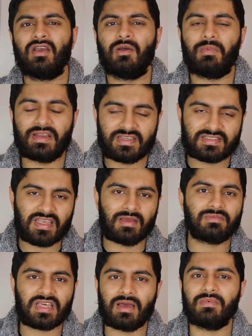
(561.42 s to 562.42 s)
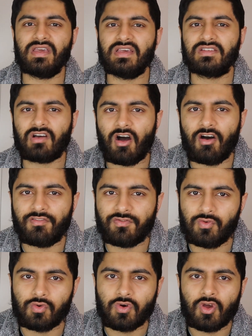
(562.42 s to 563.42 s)
But at the same time, it is our
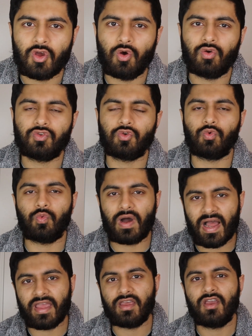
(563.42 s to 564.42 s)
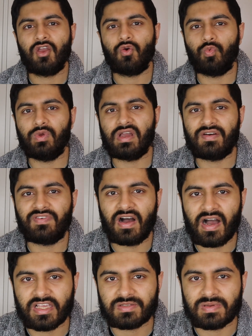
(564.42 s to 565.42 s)
fault to why we have
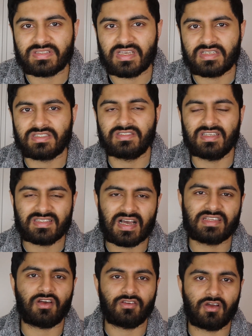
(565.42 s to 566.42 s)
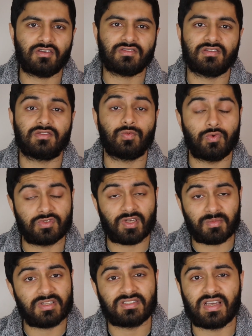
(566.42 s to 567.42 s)
high expectations. These guys are youngsters. Well,
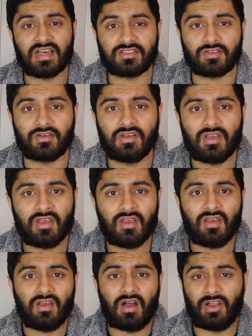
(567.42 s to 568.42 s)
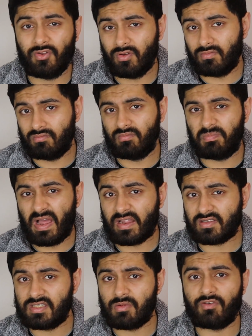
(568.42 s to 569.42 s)
some of these guys are. I don't
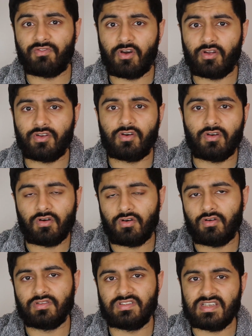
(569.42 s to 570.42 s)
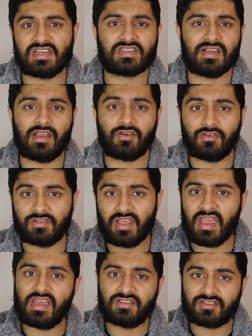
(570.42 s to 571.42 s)
back Timo Werner or Ziyech and that because
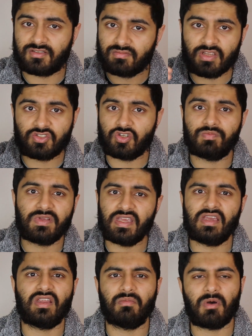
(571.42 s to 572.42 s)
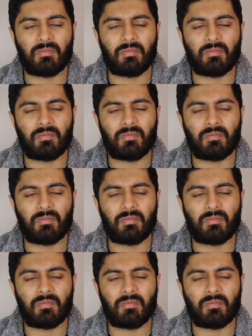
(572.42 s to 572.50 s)
the age, they should be hitting it.